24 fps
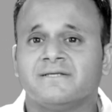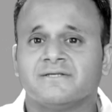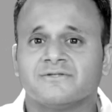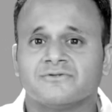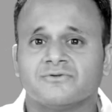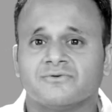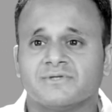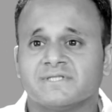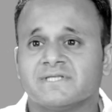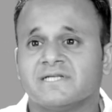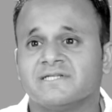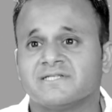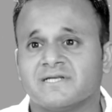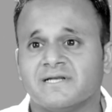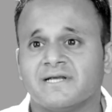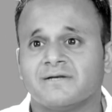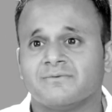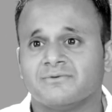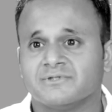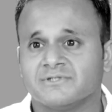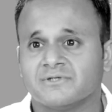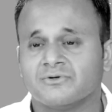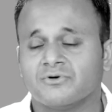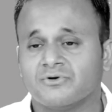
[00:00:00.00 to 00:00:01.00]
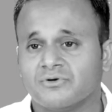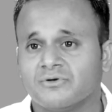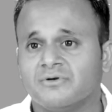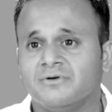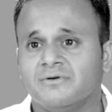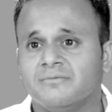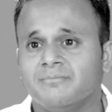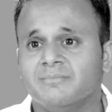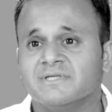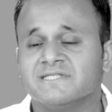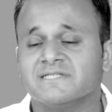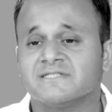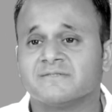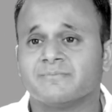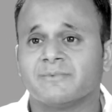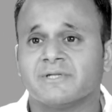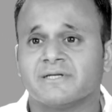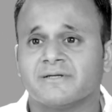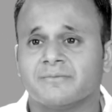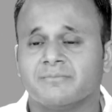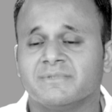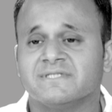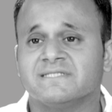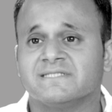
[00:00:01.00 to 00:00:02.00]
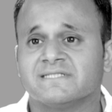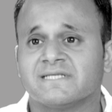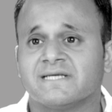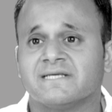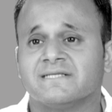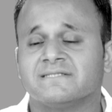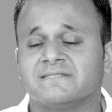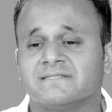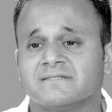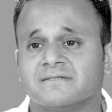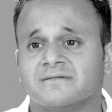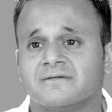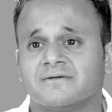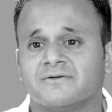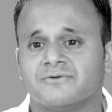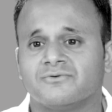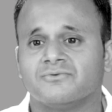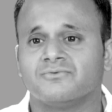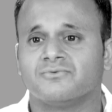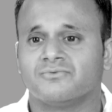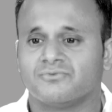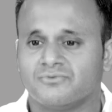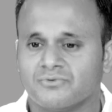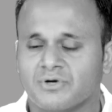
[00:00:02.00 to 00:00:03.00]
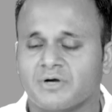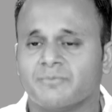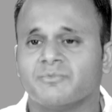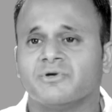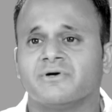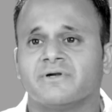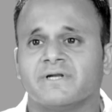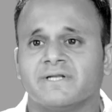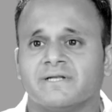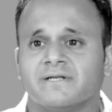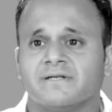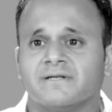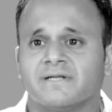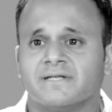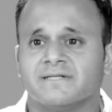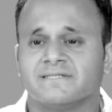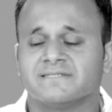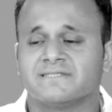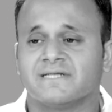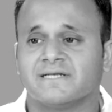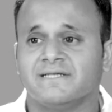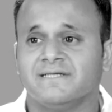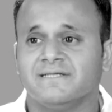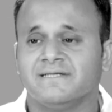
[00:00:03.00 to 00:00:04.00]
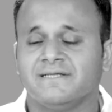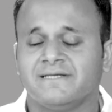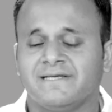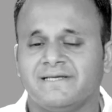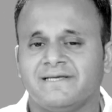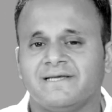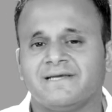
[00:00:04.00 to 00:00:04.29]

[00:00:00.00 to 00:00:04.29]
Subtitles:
So essentially, it was a good business case to come here and study.